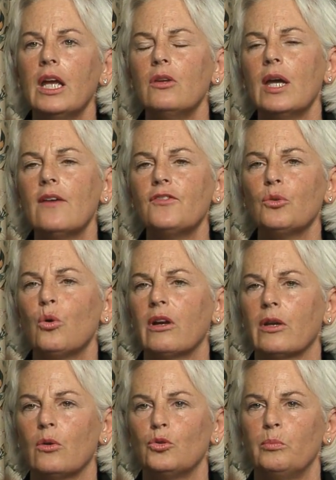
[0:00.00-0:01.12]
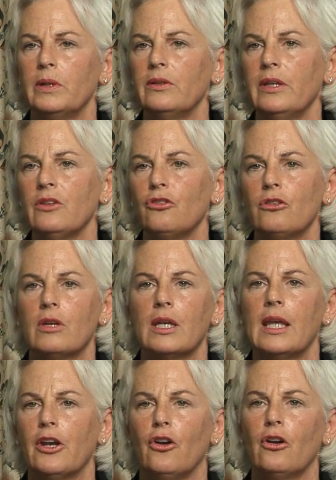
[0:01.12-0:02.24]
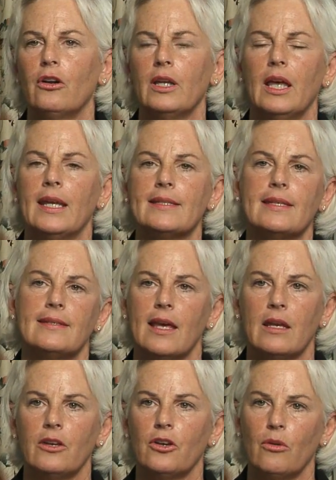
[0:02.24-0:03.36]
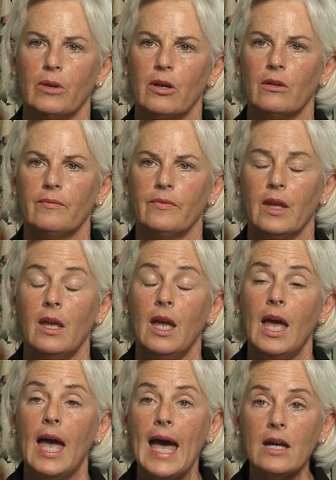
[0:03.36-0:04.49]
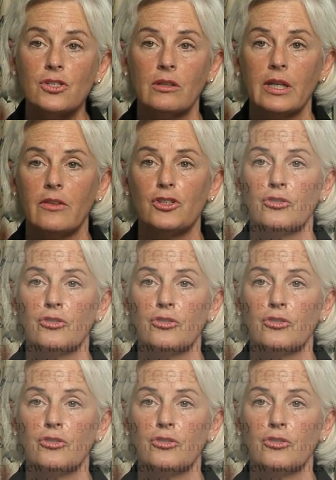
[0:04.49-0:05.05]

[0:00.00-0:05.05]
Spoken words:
you have to work in old buildings or you could get hurt, and it's a dead-end career. Actually, the